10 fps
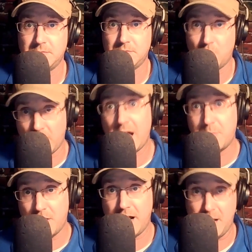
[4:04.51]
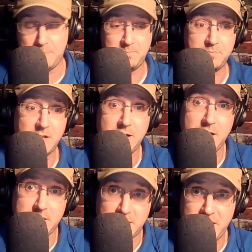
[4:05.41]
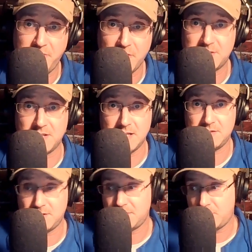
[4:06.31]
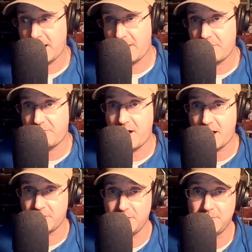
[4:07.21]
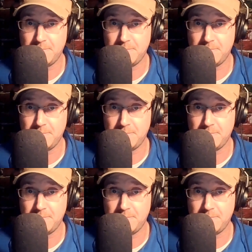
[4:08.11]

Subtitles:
Well, Abraham. The difference is we have a father,